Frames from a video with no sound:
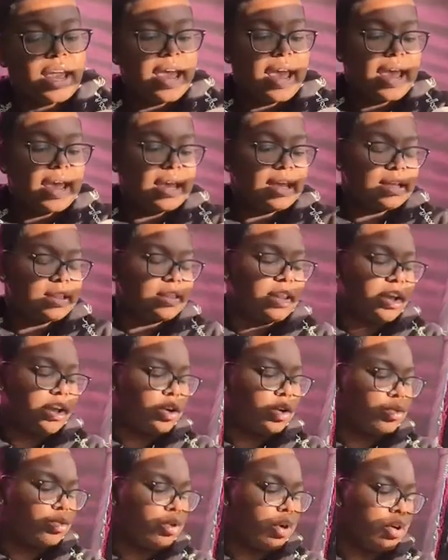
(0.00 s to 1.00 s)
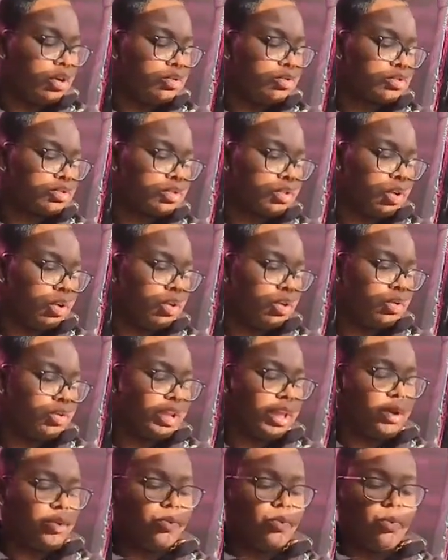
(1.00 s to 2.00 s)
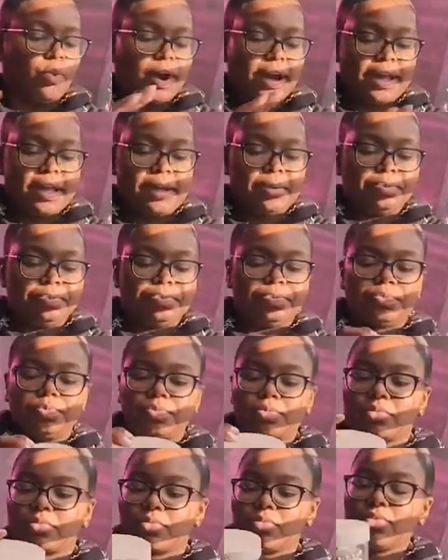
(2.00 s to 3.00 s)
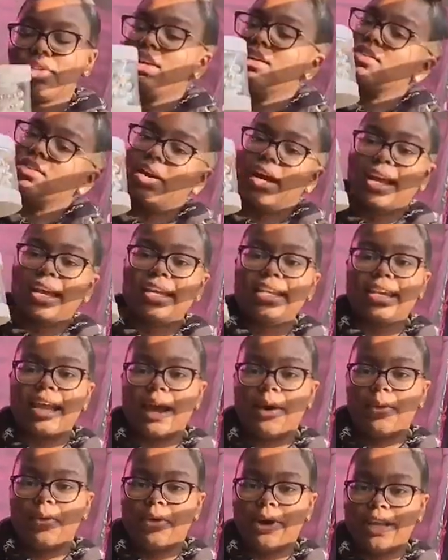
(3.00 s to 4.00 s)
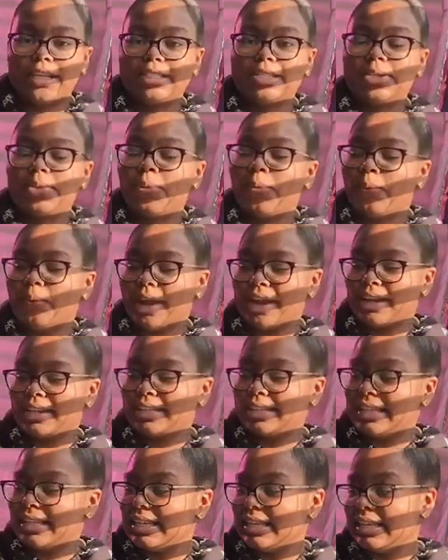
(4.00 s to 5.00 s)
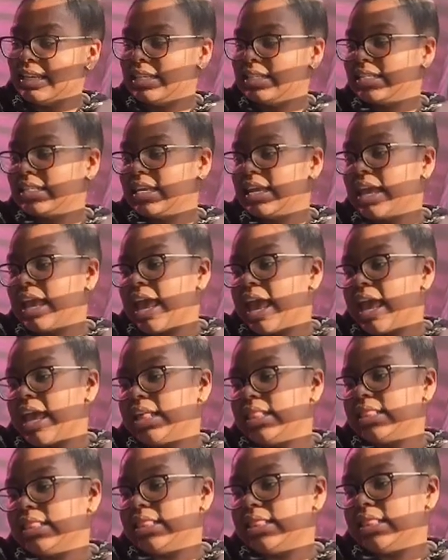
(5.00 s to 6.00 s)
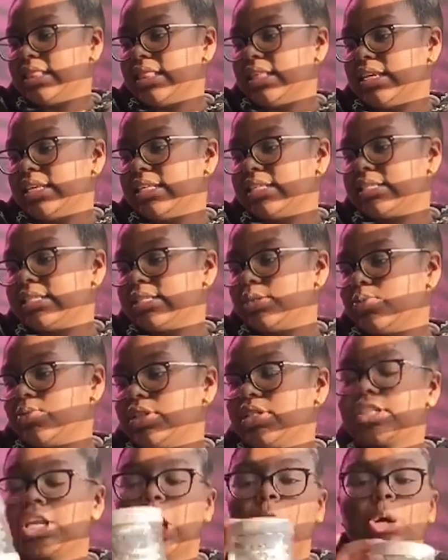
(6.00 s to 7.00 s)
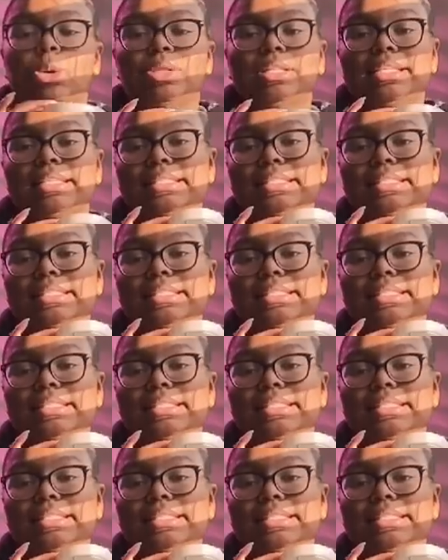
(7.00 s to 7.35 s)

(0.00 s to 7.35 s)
and they're rose gold and white, so I cannot wait to wear these. And this was only